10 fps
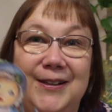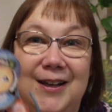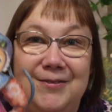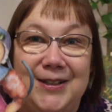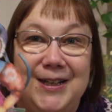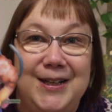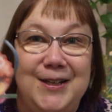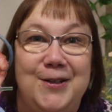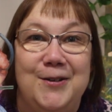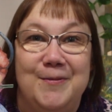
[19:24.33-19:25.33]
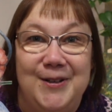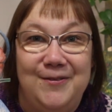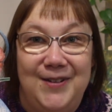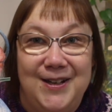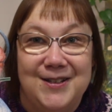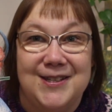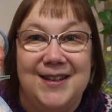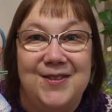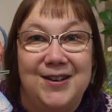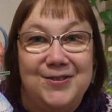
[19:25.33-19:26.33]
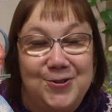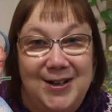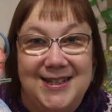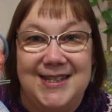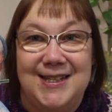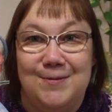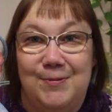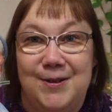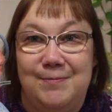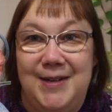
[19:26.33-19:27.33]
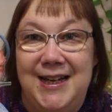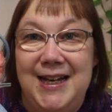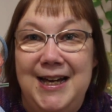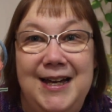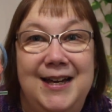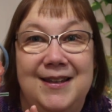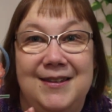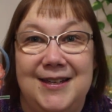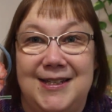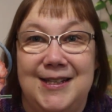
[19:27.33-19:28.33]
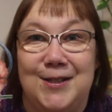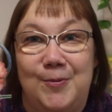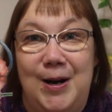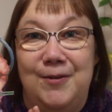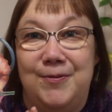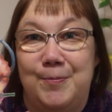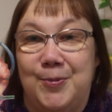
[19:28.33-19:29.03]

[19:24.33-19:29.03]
lovely human figures and their dresses with me. This is one of the